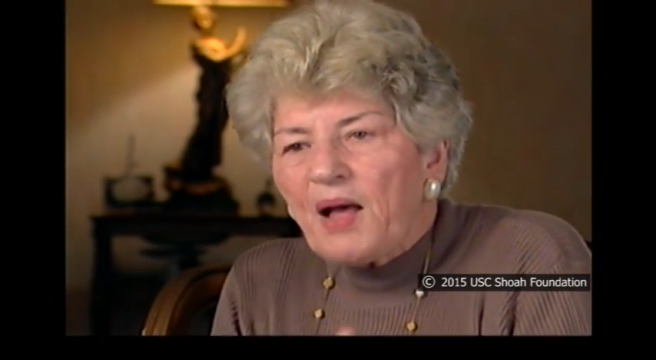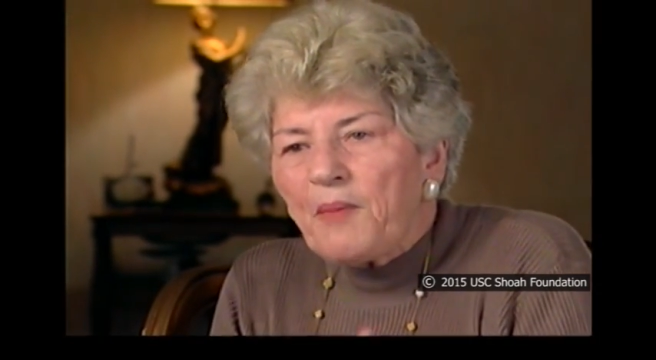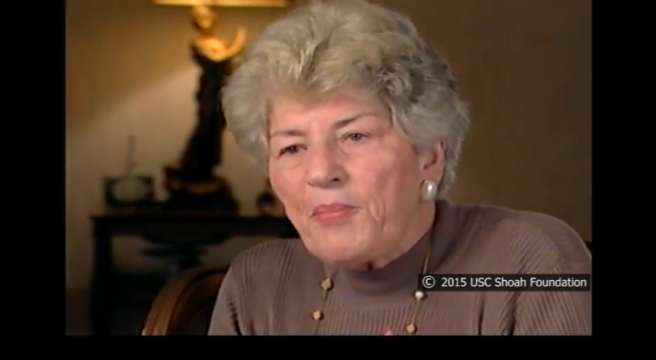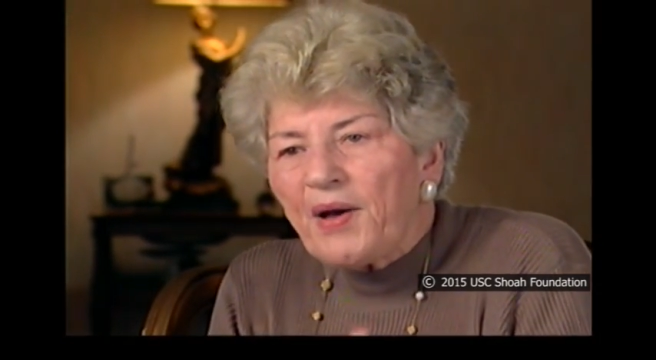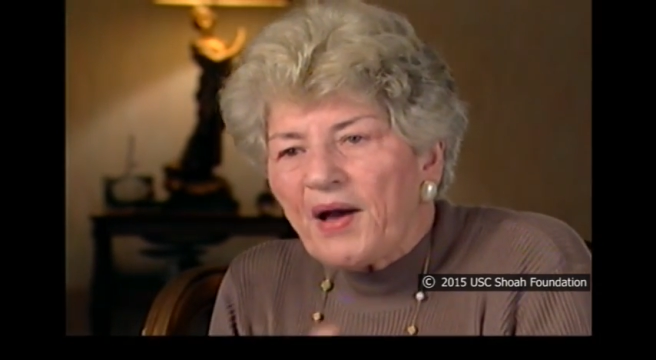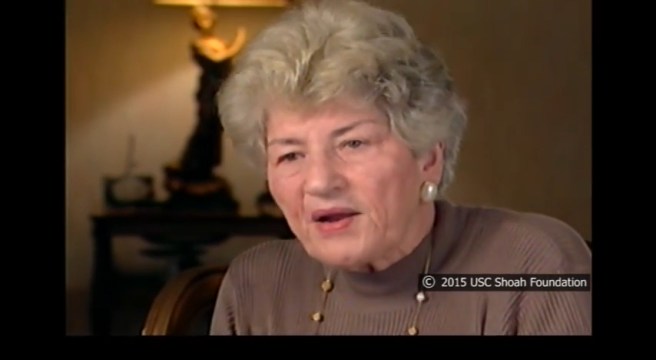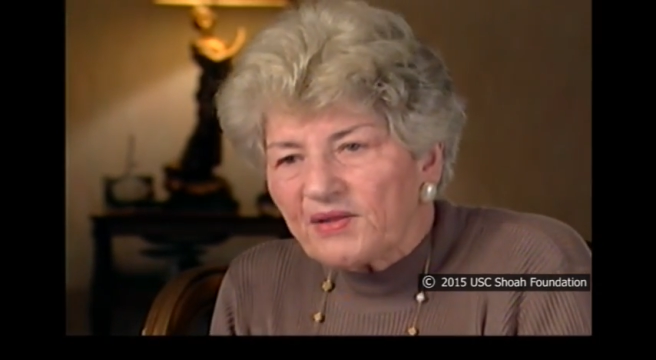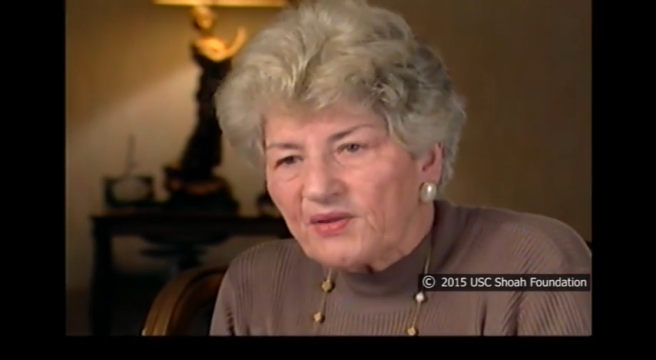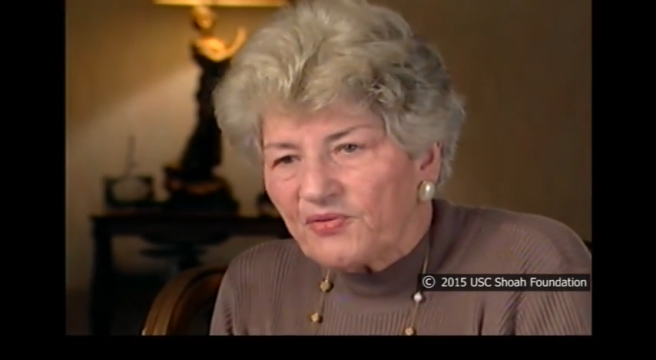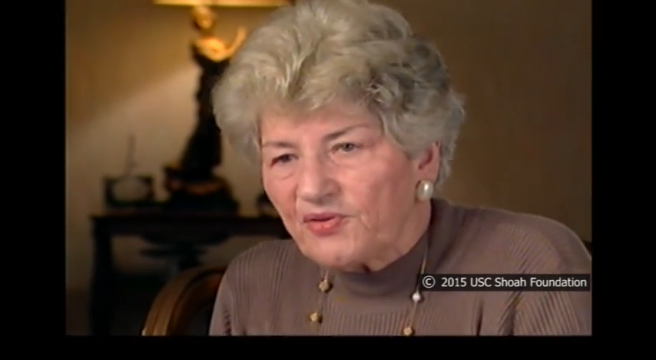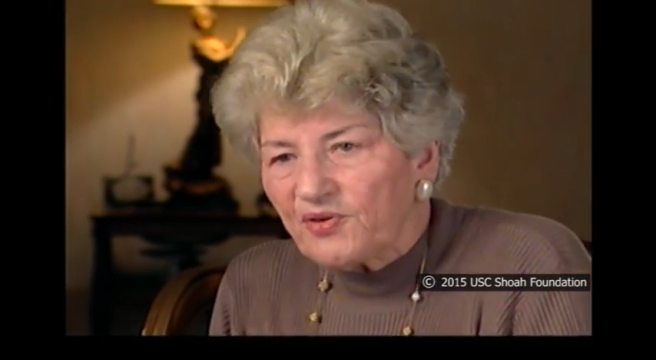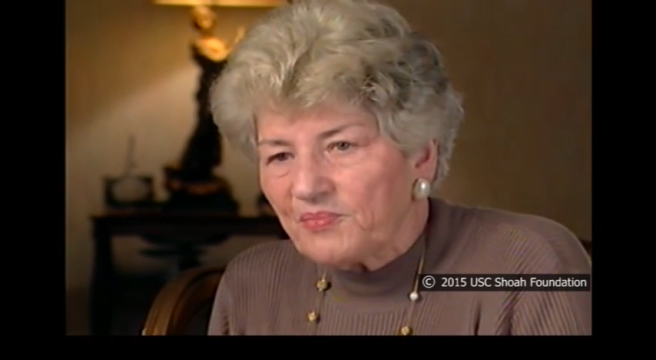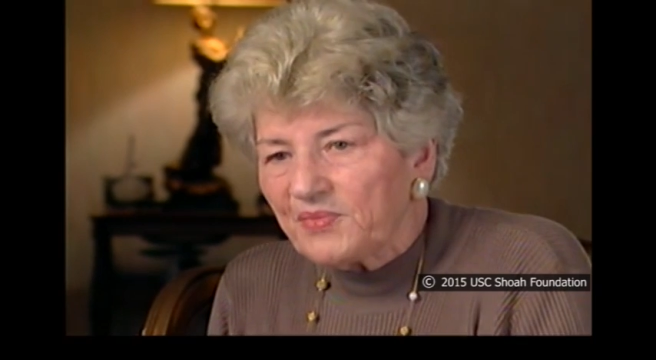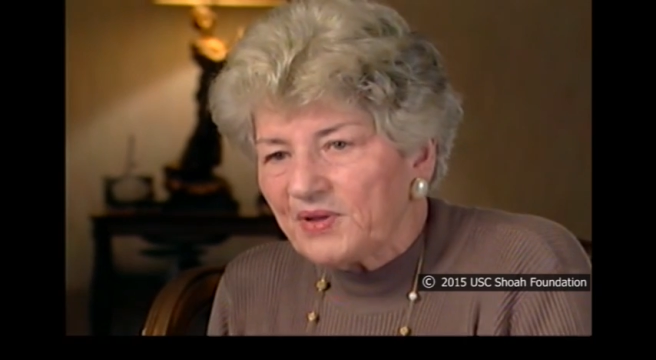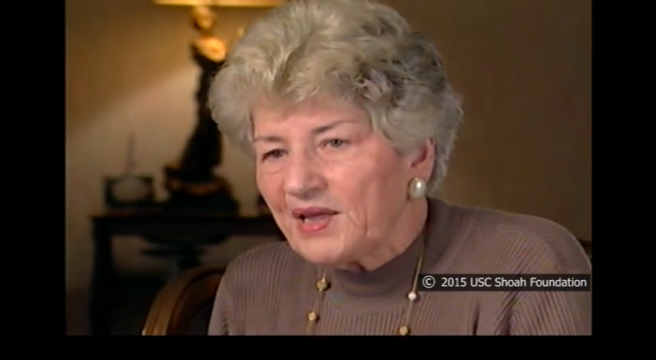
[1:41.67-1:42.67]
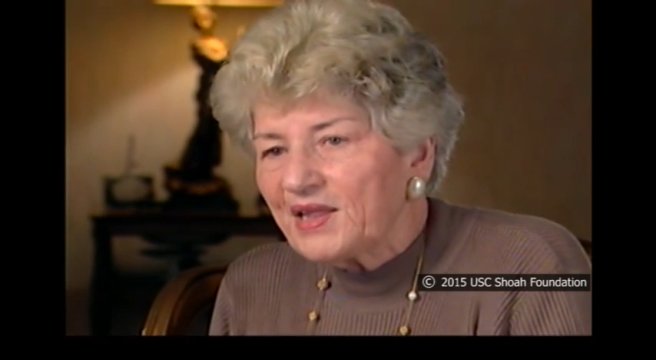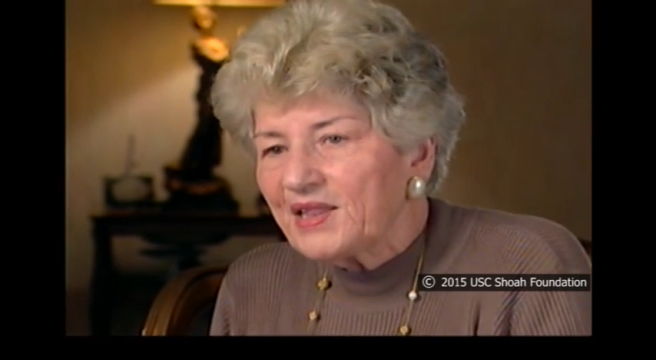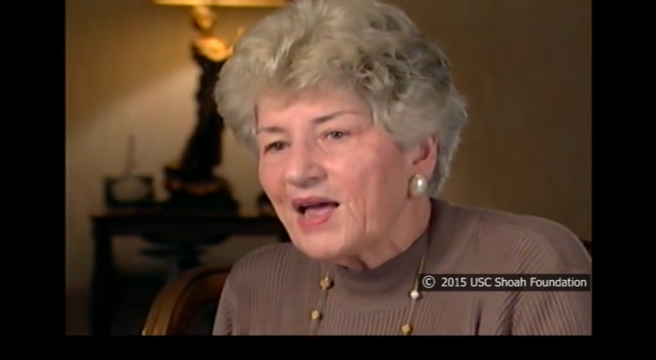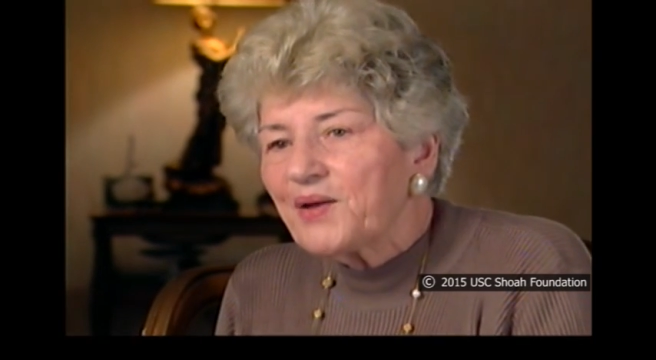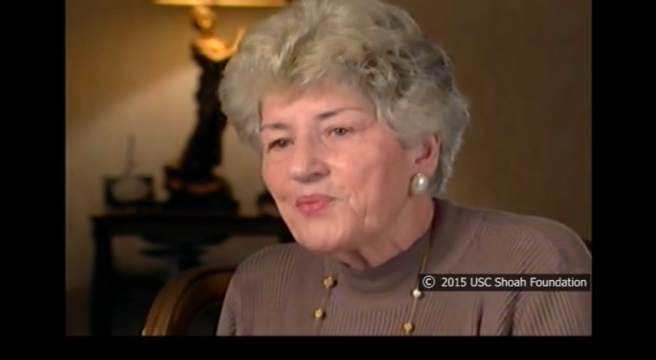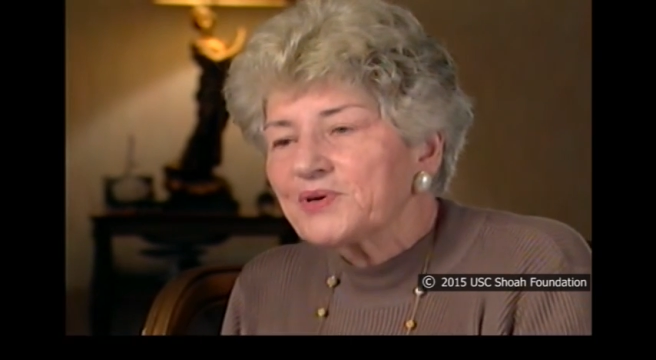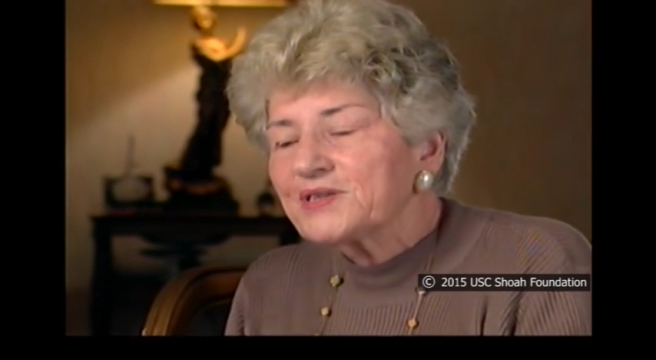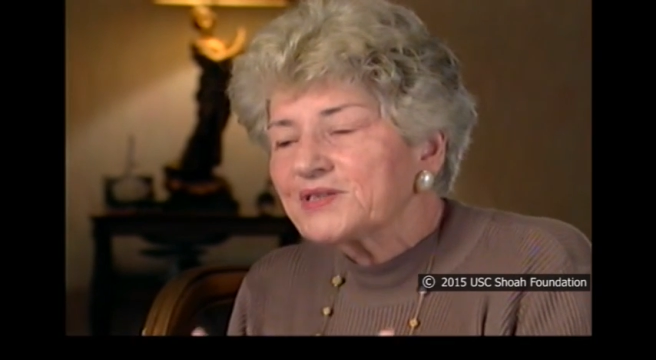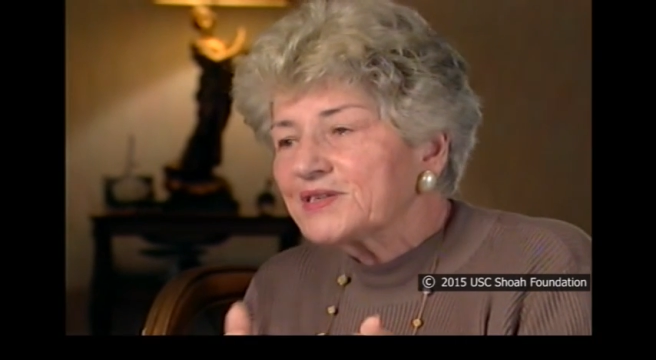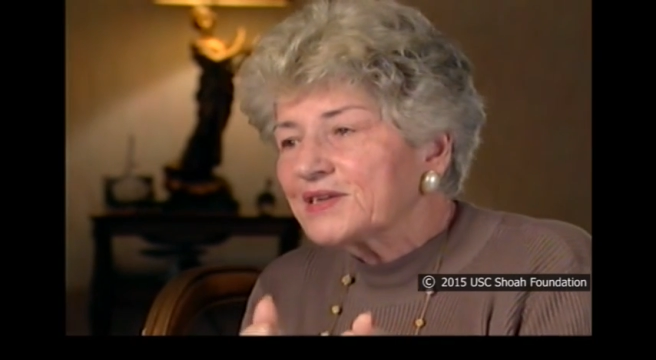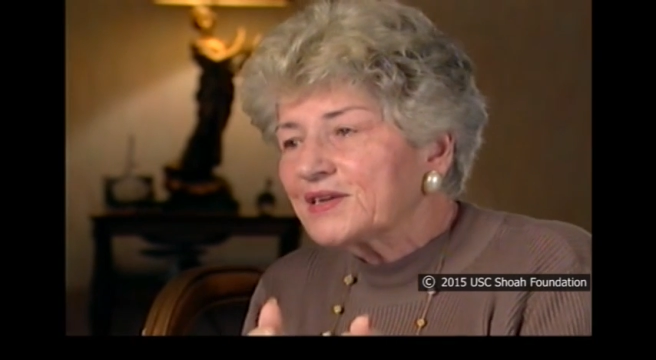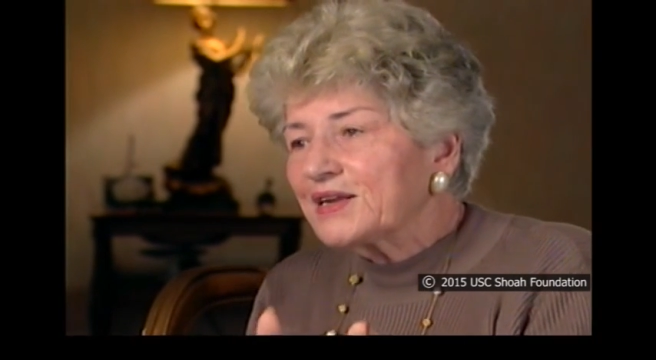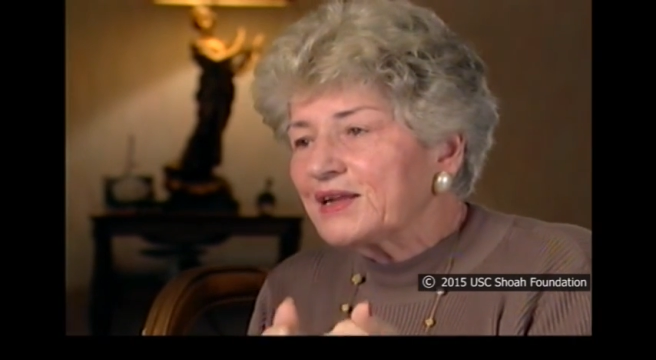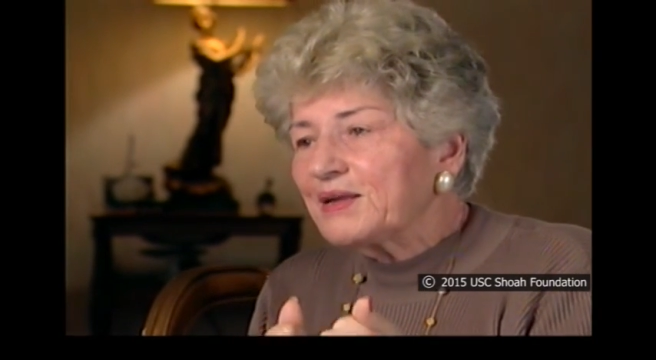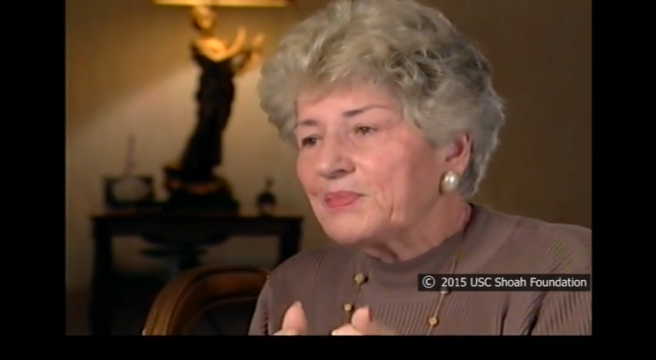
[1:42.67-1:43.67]
apart from me. And I was
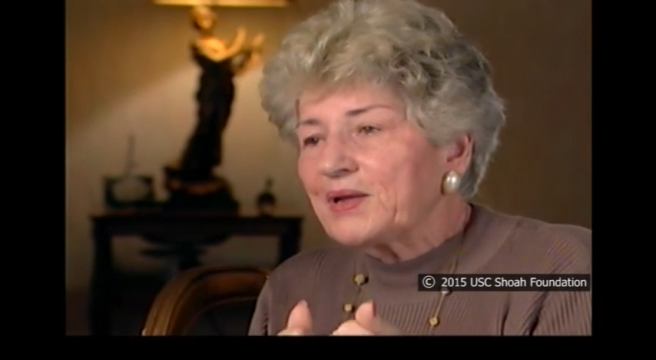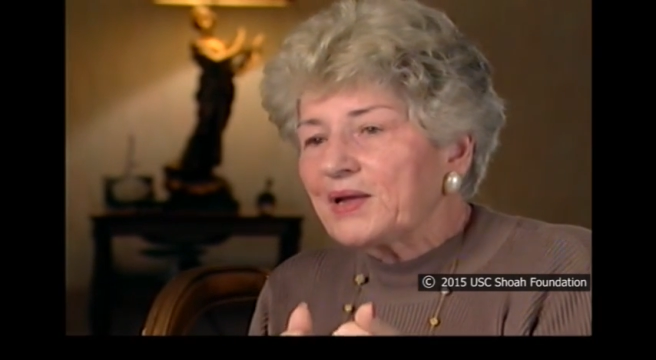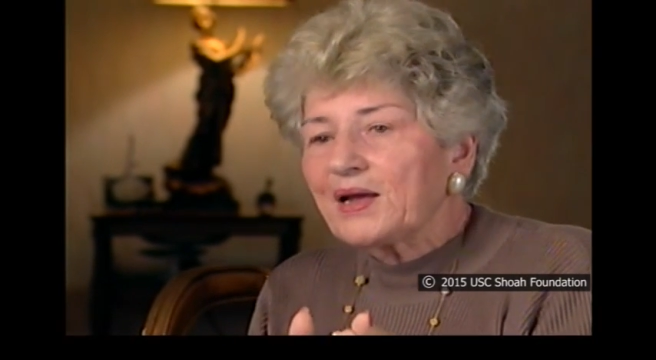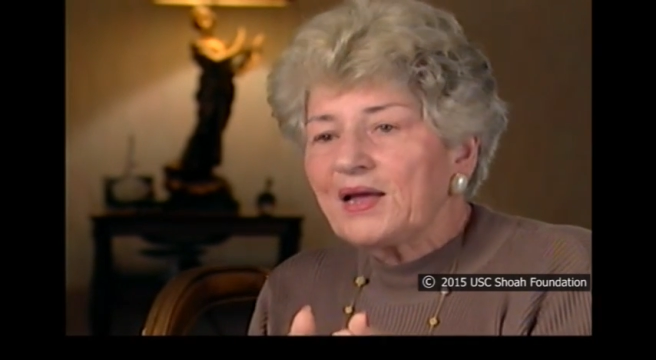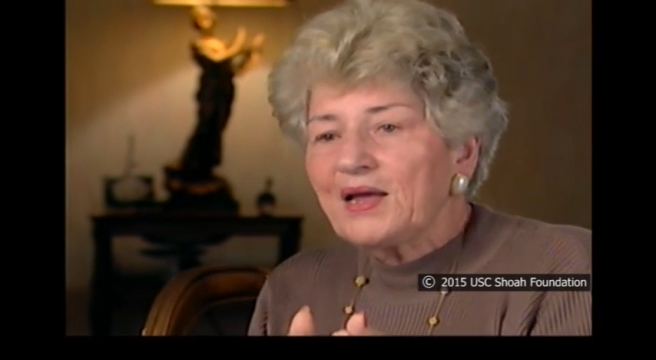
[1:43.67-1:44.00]
screaming,